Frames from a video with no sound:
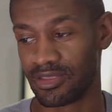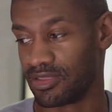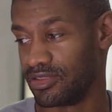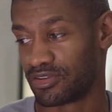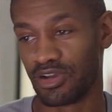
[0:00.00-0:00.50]

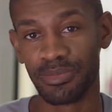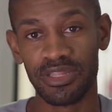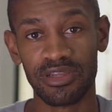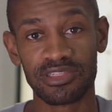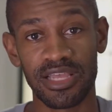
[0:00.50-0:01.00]
your company
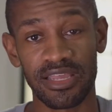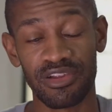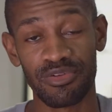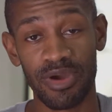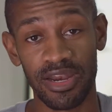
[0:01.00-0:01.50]
looks like
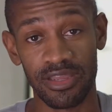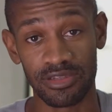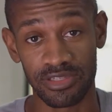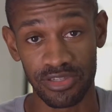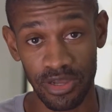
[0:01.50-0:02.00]
everybody
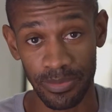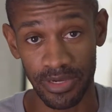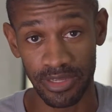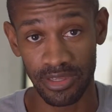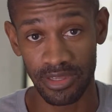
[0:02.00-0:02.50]
else's
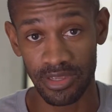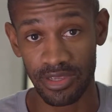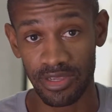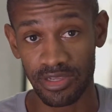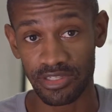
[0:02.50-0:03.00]
company.
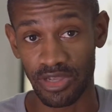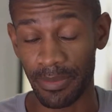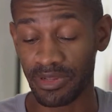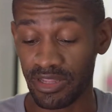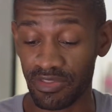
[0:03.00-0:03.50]
So I
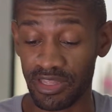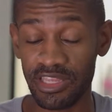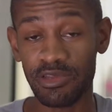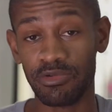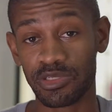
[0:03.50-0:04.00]
believe the
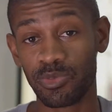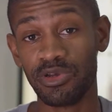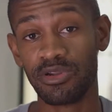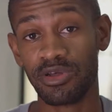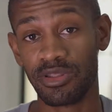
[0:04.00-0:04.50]
heat was
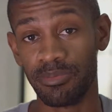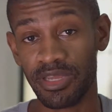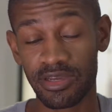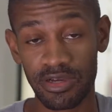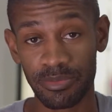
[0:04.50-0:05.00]
put on the
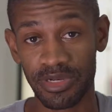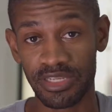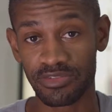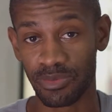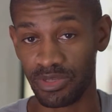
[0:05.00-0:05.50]
big
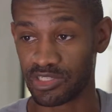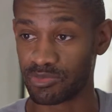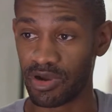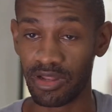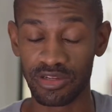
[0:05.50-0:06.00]
companies from these
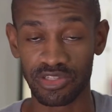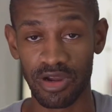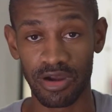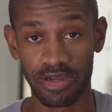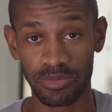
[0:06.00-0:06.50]
smaller
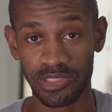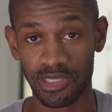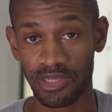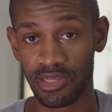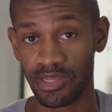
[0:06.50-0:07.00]

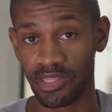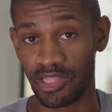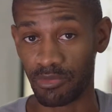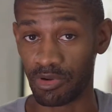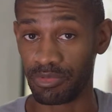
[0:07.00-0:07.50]
startups
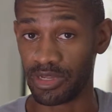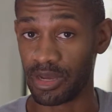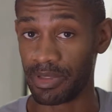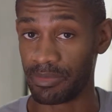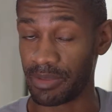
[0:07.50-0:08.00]
that were
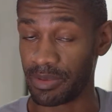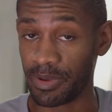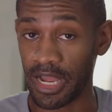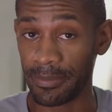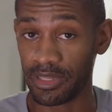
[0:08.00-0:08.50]
becoming maybe
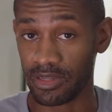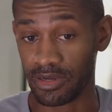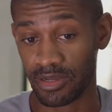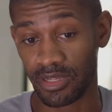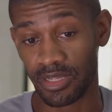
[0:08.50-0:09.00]

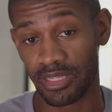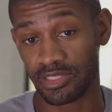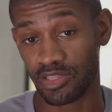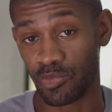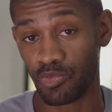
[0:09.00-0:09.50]
popular
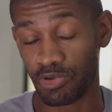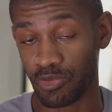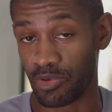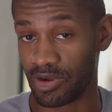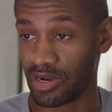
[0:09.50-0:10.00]
to the
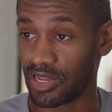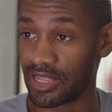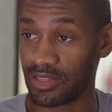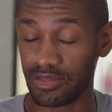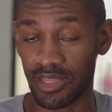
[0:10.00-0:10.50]
point where they're
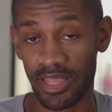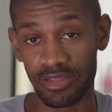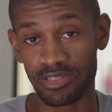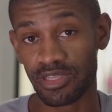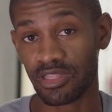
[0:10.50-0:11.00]
like, hey,
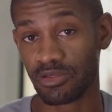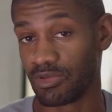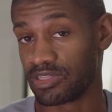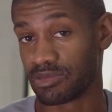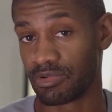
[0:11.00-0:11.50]
you're stealing
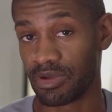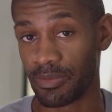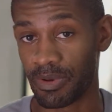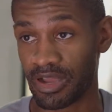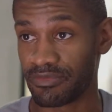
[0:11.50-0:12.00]
away some of my
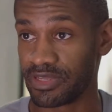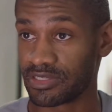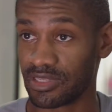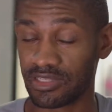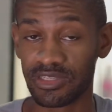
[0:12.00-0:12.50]

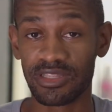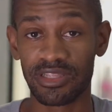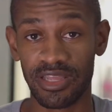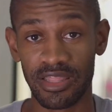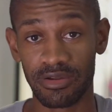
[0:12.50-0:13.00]
profits. Let's get
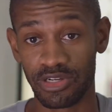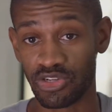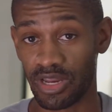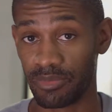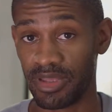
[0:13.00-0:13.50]
together and
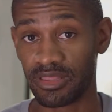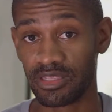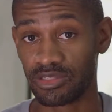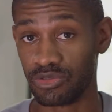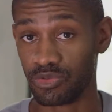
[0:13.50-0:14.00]
try to make
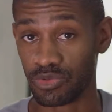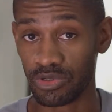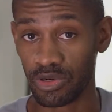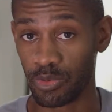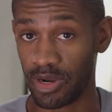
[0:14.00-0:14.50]
this new
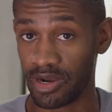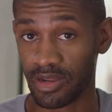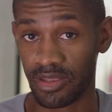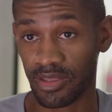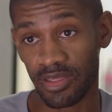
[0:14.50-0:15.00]
rule
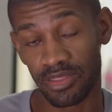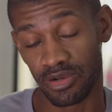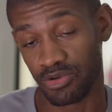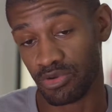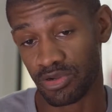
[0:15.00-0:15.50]
where the
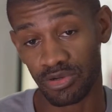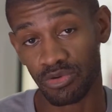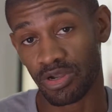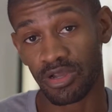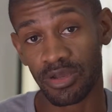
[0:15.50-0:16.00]

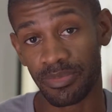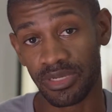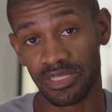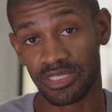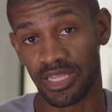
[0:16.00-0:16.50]
newer
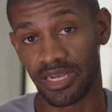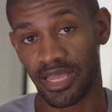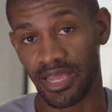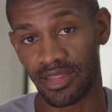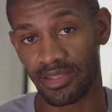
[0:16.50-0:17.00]
companies
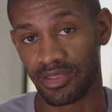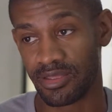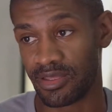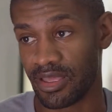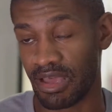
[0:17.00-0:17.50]
cannot
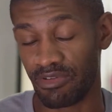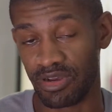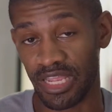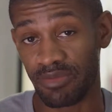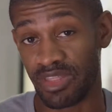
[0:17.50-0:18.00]
have a
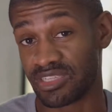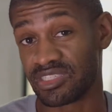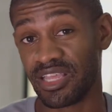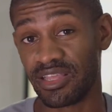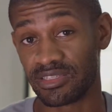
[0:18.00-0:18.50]
name that
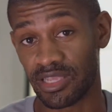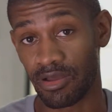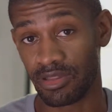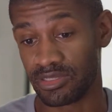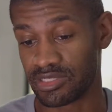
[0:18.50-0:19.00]
stands
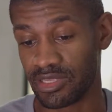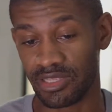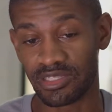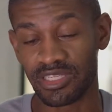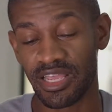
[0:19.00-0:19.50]
out and
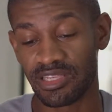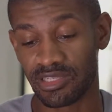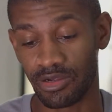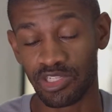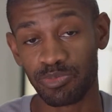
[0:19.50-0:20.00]
says
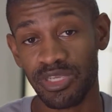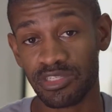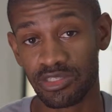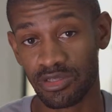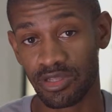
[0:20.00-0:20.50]
or
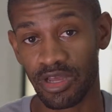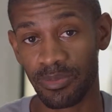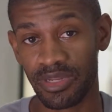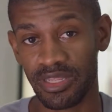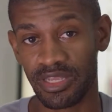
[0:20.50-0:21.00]
speaks to the
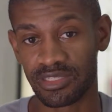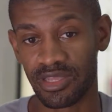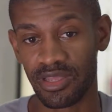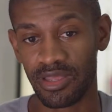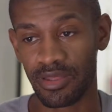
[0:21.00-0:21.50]
company as
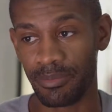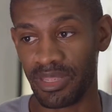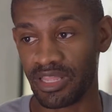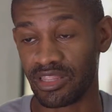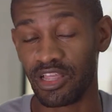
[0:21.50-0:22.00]

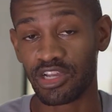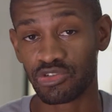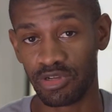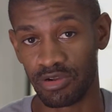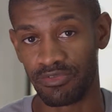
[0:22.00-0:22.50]
being
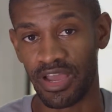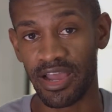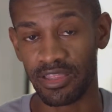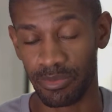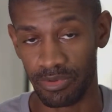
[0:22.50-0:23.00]
luxury or
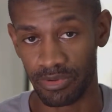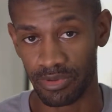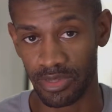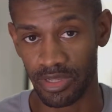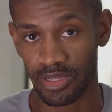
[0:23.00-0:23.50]
valuable.
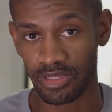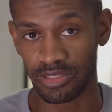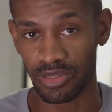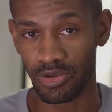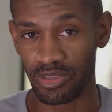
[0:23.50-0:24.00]

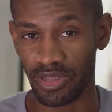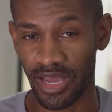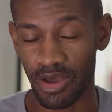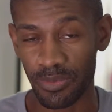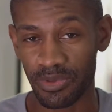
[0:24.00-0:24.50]
So
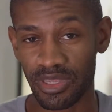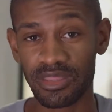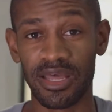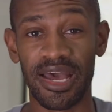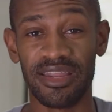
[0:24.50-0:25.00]
I hope you
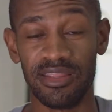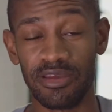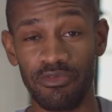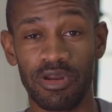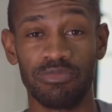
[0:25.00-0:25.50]
get the idea
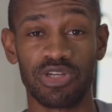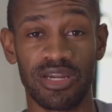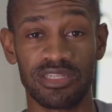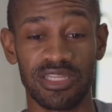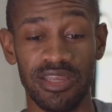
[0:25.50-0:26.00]
of what I'm trying
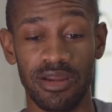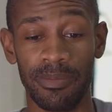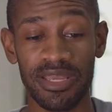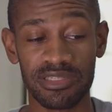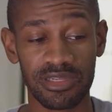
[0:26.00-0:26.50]
to say here.
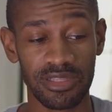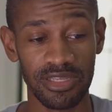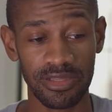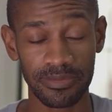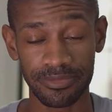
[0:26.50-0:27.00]

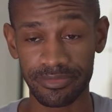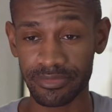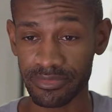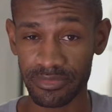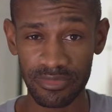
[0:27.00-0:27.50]
Basically,
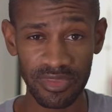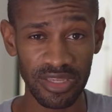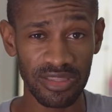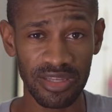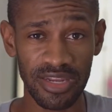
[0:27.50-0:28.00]

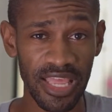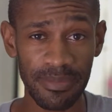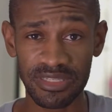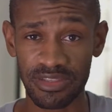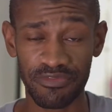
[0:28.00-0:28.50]
the
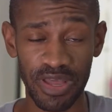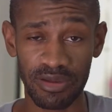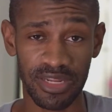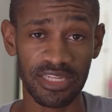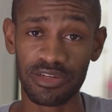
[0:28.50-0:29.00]
name is the
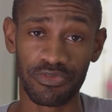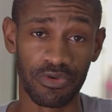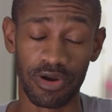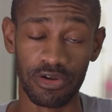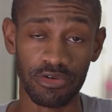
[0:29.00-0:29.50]
foundation
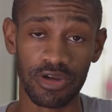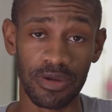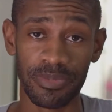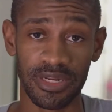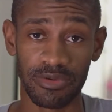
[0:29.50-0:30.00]
for a new
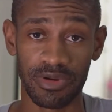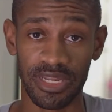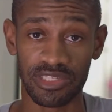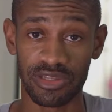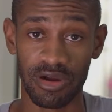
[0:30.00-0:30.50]
company when
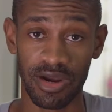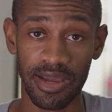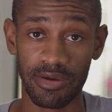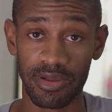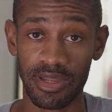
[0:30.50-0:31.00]
they start
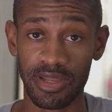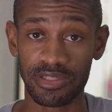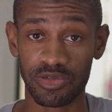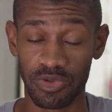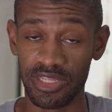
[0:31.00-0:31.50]
out
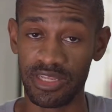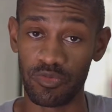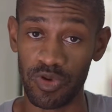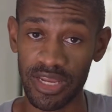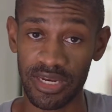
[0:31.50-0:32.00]
to really get
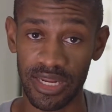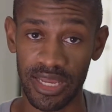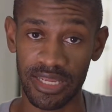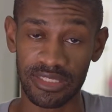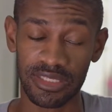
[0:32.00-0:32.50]

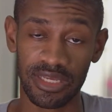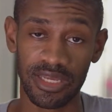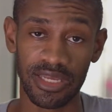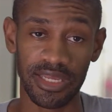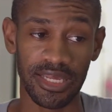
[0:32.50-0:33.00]
recognized.
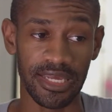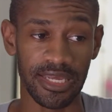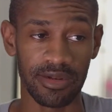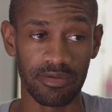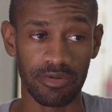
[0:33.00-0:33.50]

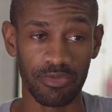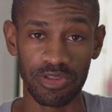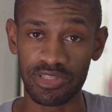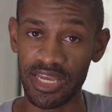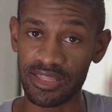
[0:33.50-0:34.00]
And when
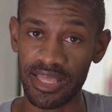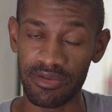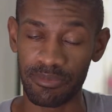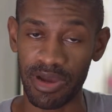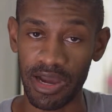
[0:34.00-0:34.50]
you take
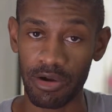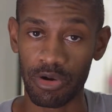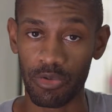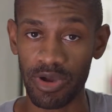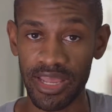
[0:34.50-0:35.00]
that
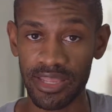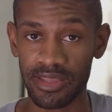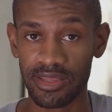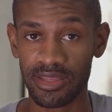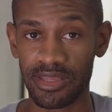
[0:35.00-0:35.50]
power away,
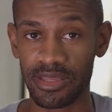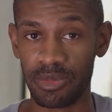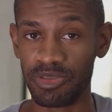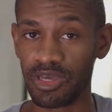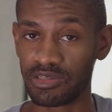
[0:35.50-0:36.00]

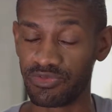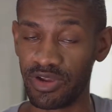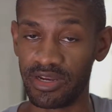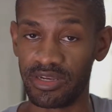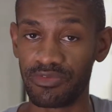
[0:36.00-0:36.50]
it becomes
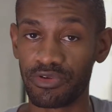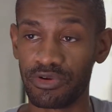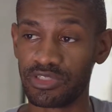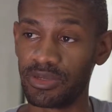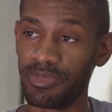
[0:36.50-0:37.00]
very
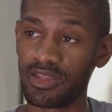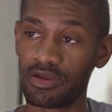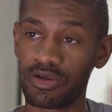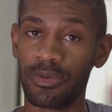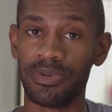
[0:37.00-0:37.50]
difficult to make
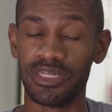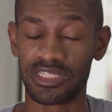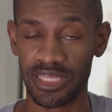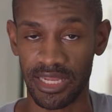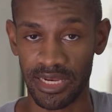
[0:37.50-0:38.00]
your company
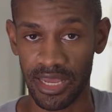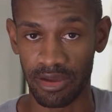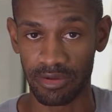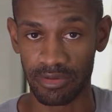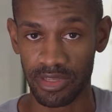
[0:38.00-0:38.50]
stand out.